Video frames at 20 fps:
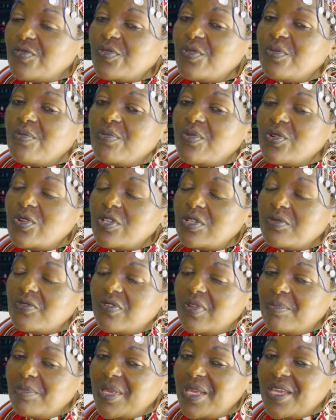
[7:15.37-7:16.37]
from
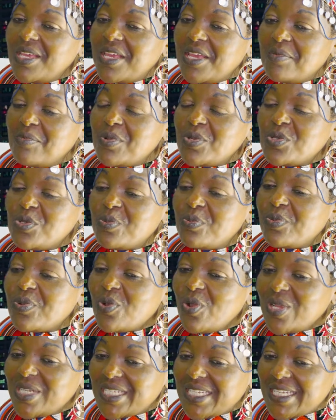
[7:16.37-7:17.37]
not being able to
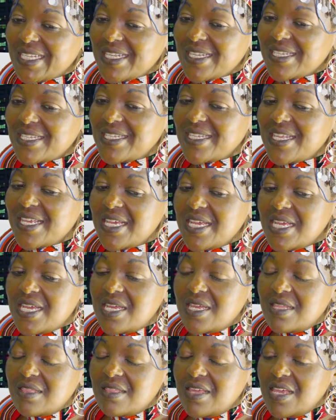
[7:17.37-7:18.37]
process
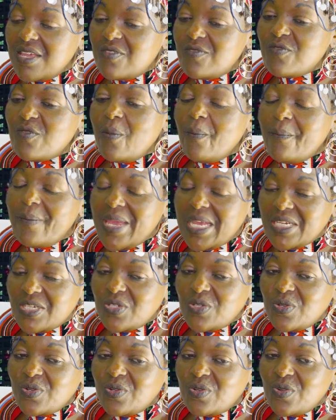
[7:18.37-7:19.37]
the
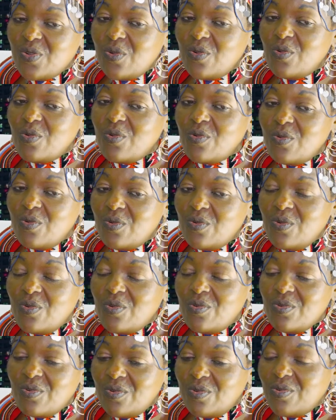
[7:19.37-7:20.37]
information
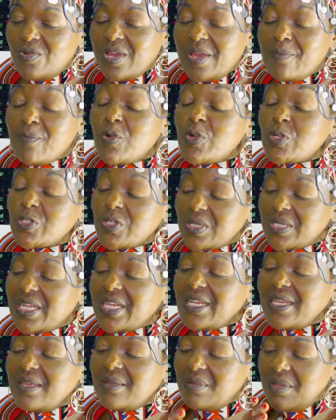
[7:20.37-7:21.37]
or
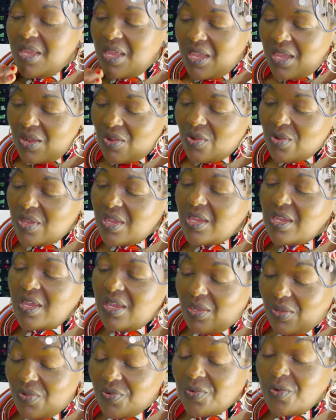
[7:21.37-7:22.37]
emotionally
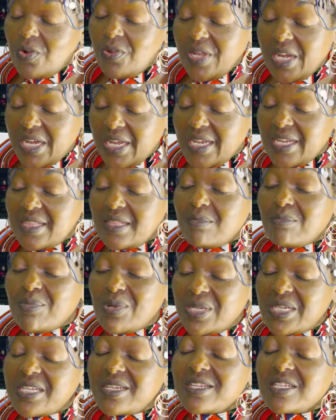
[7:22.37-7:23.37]
correctly. The
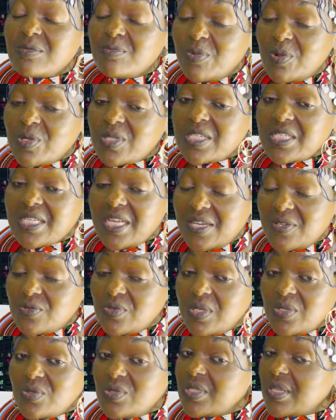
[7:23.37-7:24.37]
body responds that
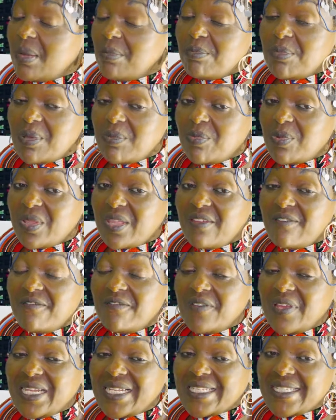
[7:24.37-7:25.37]
way to some people. They
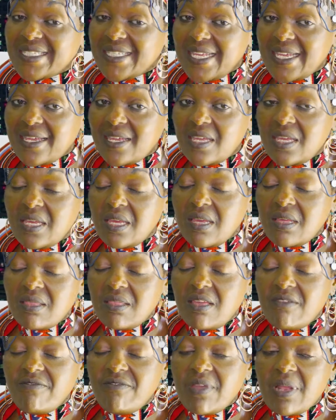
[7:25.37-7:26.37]
feel sick,
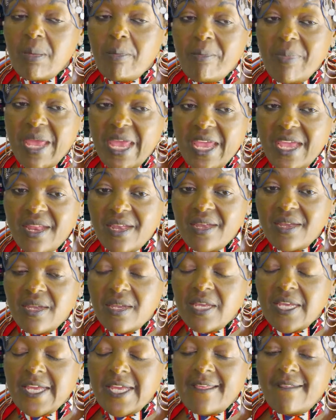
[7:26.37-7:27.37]
they feel pain,
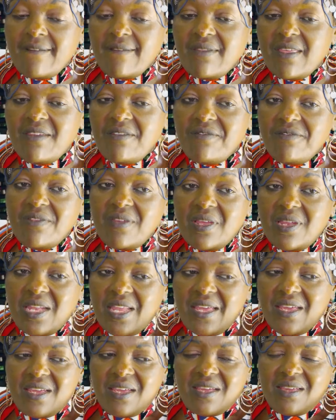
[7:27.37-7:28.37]
they feel
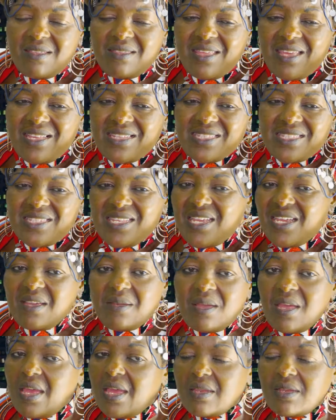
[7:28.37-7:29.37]
like they're sick,
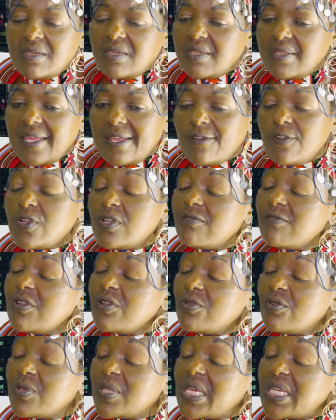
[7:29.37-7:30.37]
and they don't
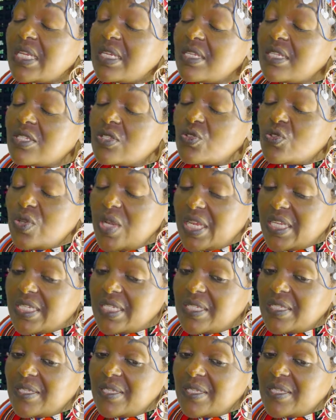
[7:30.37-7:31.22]
even know that it is stress.